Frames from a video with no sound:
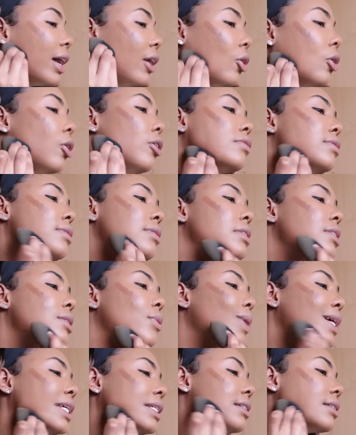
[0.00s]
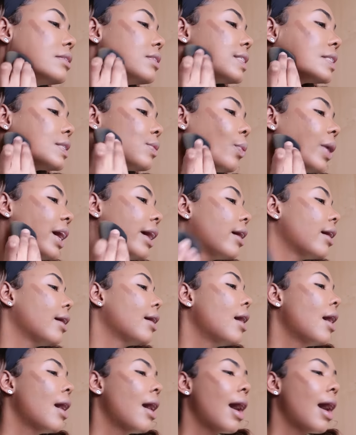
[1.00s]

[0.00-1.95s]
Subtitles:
a lot of situations where